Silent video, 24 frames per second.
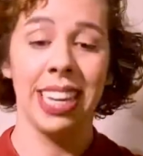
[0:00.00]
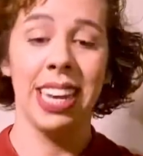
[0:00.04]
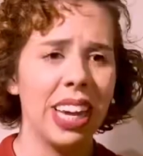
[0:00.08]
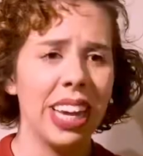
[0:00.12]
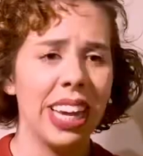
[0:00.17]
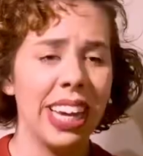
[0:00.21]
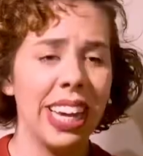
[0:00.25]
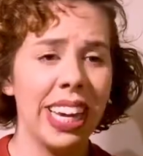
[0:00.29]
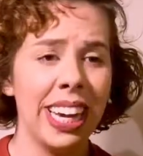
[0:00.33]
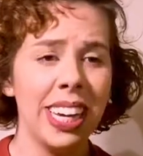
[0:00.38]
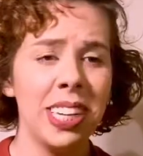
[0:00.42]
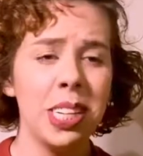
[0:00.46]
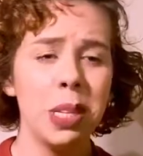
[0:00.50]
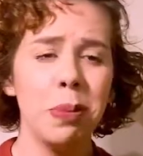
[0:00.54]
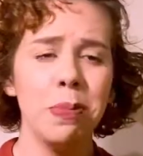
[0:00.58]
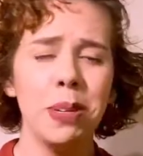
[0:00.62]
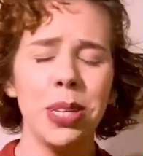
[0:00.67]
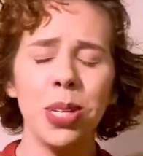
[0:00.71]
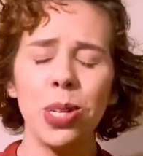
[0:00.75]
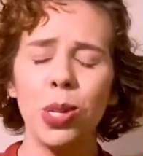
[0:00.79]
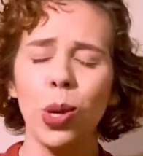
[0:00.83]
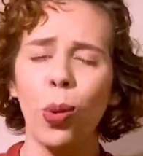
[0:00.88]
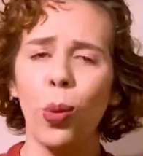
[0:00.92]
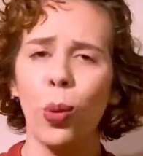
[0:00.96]
It hits me
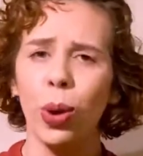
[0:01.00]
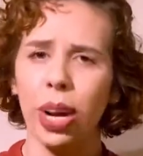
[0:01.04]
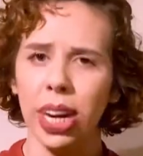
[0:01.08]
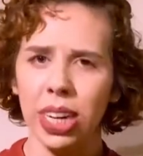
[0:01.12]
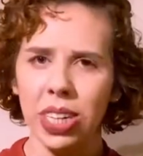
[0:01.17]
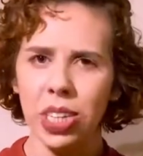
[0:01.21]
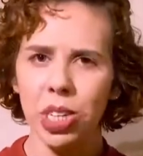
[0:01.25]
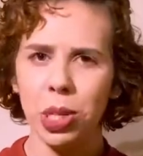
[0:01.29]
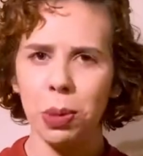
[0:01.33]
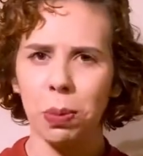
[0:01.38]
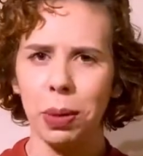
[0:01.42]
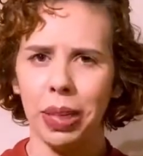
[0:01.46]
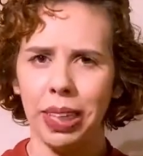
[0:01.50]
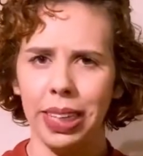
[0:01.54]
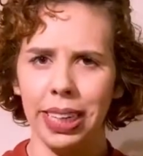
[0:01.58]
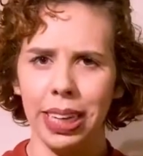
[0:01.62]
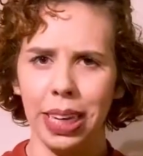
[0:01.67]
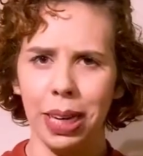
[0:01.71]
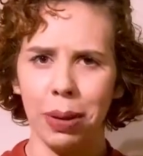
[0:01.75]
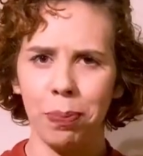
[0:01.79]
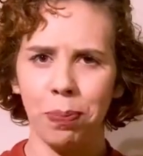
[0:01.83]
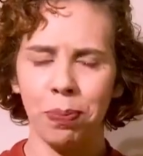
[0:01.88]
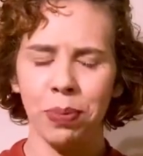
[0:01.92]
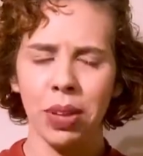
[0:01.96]
so
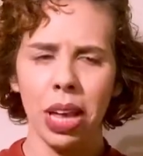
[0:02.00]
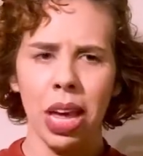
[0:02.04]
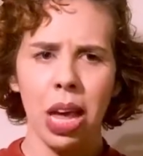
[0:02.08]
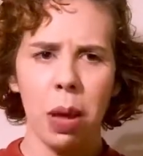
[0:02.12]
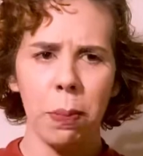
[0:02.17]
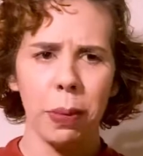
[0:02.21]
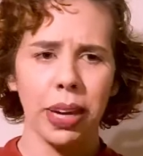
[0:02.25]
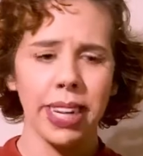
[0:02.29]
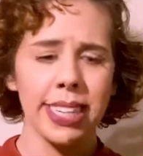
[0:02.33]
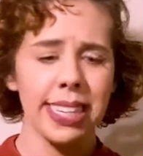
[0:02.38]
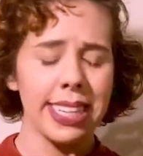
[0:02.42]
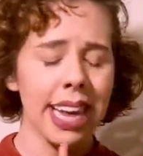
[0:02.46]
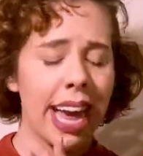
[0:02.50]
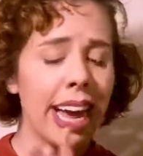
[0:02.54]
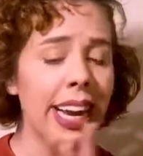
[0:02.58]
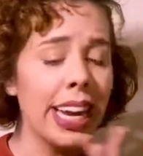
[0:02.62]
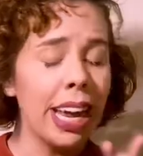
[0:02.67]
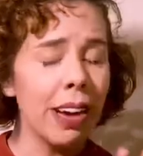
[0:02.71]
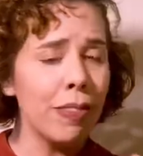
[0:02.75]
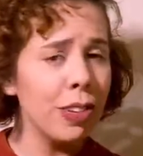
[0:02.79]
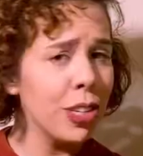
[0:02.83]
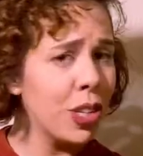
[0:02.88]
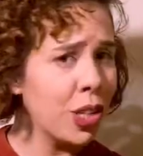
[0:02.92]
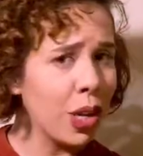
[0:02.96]
intimately because I
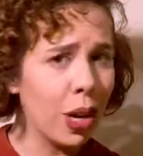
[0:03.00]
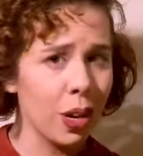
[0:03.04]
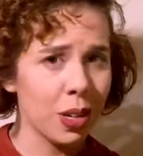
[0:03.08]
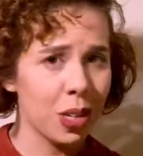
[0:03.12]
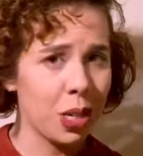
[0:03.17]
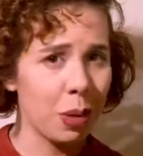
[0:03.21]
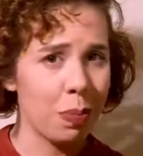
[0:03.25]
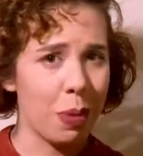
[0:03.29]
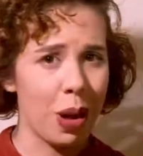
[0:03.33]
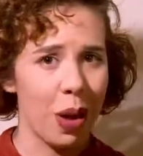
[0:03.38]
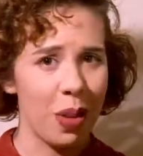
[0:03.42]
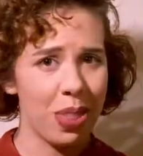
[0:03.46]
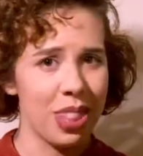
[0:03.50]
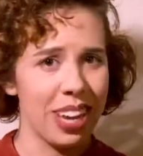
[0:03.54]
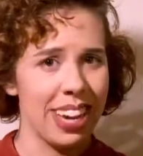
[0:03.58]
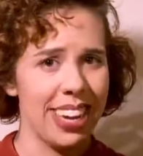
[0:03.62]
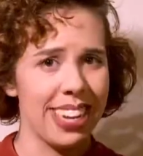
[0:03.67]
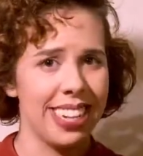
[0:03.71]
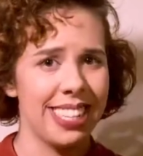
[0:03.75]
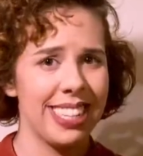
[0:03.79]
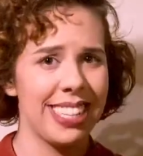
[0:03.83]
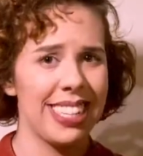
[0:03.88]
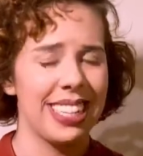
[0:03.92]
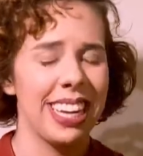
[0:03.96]
never talked about
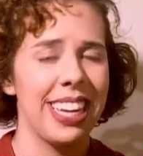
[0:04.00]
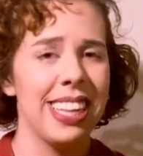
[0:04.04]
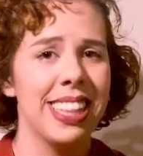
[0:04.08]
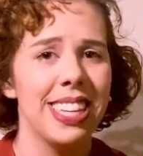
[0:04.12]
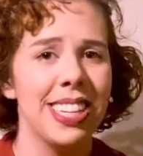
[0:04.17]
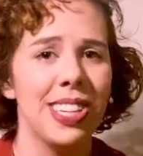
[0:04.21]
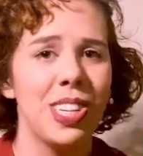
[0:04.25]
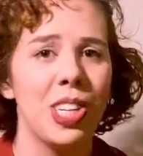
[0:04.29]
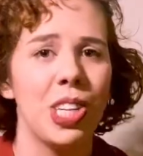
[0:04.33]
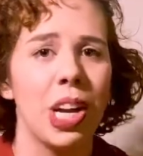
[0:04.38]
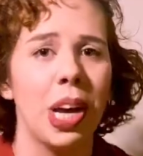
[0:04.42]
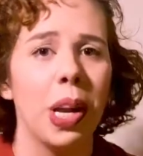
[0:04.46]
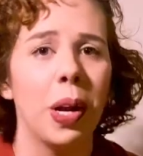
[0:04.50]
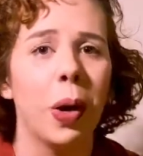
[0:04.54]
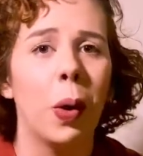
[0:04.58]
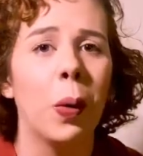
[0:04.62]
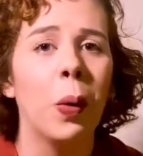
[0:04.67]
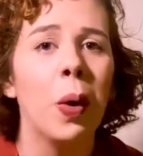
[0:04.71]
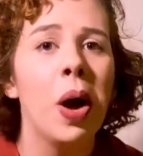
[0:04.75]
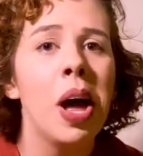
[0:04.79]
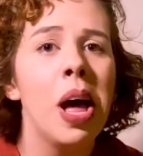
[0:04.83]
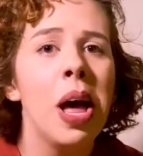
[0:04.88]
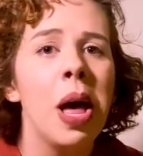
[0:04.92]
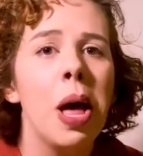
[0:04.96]
this in this channel,
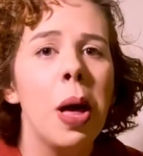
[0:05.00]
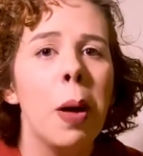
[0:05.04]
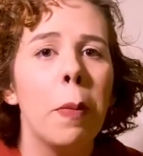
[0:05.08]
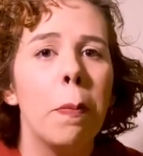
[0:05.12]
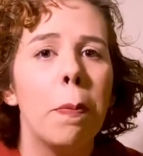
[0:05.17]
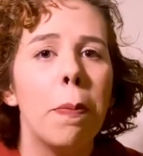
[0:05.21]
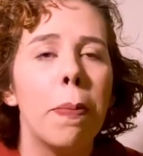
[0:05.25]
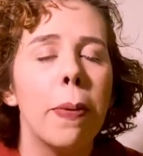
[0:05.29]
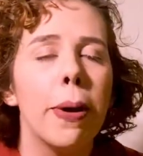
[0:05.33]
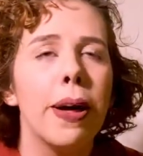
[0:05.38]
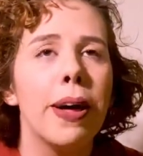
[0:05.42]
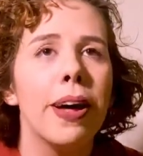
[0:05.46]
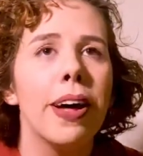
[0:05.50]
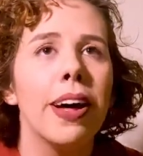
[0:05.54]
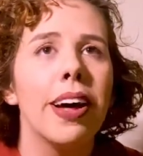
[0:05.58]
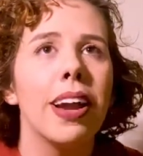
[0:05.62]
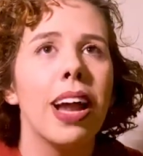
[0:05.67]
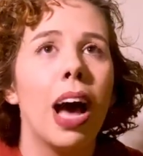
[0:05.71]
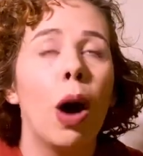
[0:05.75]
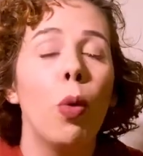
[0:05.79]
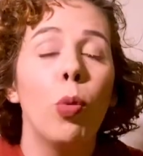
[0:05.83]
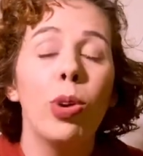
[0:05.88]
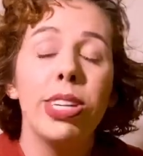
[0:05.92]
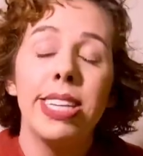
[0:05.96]
but
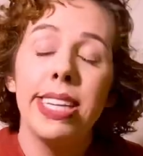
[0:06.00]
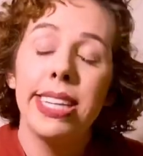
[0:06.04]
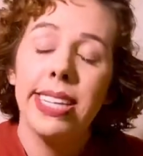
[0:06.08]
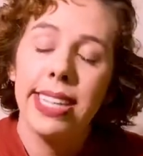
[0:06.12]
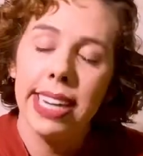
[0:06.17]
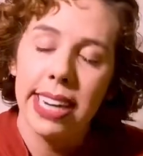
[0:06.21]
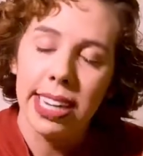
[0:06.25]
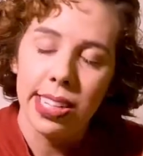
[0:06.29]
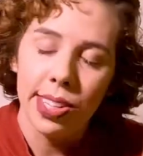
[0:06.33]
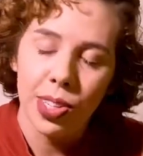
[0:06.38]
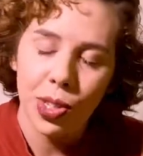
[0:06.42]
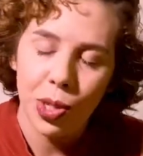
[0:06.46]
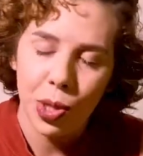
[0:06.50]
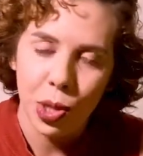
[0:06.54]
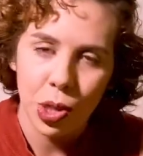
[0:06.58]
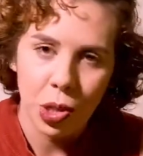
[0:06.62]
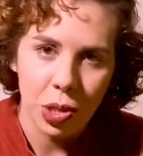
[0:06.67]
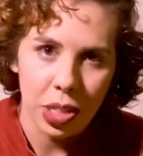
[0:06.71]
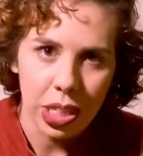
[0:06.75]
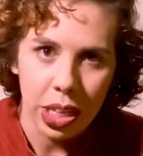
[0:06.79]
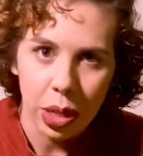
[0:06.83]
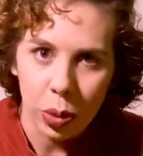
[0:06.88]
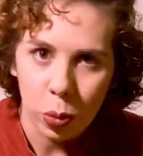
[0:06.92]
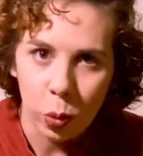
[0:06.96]
I was a dance
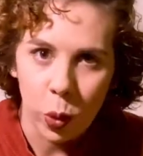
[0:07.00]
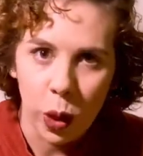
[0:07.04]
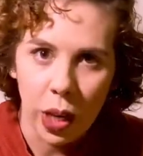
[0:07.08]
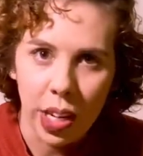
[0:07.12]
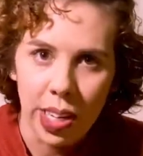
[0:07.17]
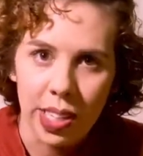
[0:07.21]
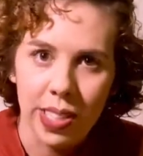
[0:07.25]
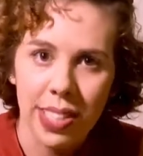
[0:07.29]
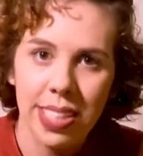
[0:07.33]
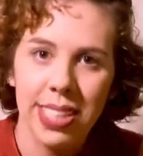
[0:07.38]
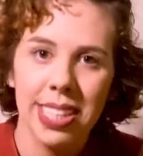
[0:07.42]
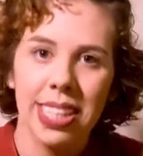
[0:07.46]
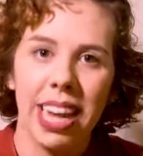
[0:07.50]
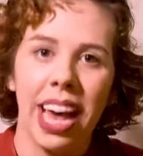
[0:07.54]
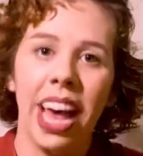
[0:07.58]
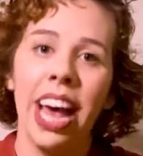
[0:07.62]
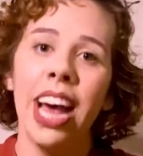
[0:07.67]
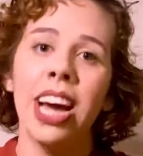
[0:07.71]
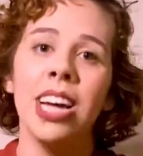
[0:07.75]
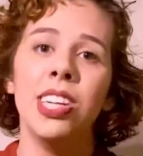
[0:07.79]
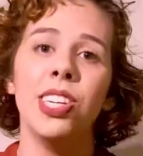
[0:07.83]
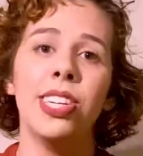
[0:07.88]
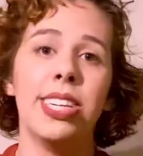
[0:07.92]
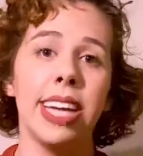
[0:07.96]
student once
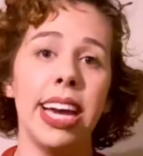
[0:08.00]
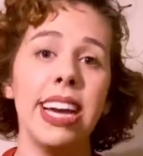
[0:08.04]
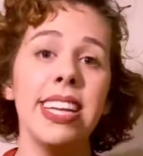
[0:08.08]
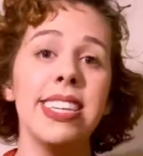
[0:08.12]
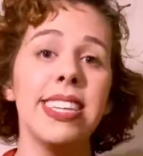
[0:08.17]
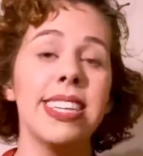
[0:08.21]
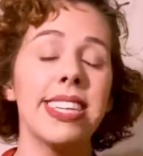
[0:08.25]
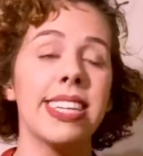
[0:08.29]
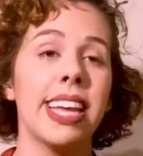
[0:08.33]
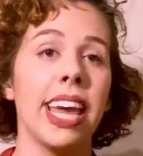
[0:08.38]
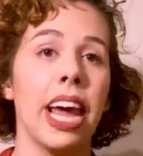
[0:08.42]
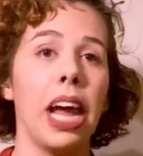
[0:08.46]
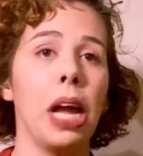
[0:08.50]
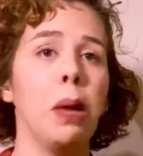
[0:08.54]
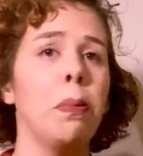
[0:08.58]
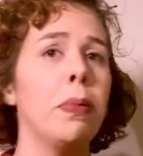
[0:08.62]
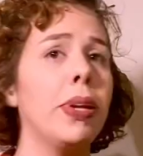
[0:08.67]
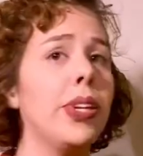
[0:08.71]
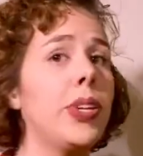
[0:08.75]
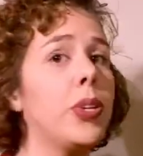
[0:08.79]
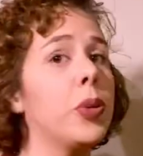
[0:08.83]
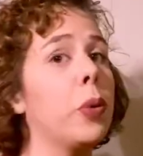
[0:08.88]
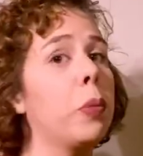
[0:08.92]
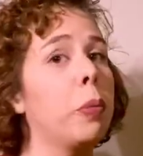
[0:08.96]
and dance came
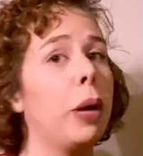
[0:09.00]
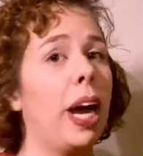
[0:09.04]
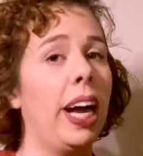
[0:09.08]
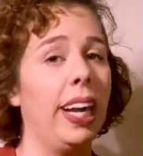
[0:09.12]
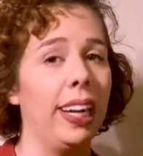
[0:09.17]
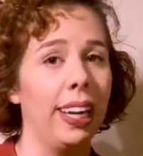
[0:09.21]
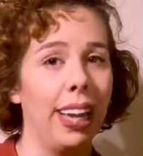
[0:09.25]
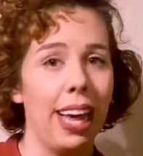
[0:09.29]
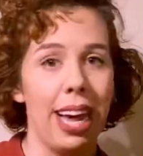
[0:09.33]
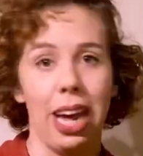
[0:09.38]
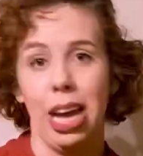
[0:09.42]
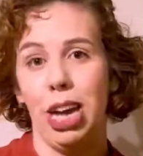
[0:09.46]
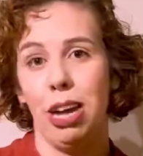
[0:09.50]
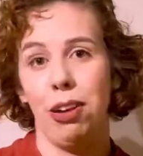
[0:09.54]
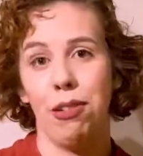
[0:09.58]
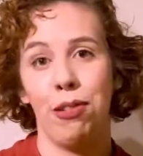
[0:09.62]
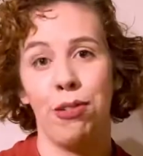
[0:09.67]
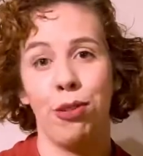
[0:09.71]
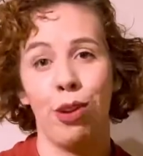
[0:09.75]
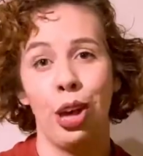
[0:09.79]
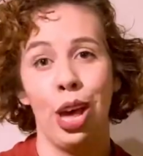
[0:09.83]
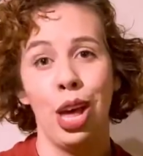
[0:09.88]
into my life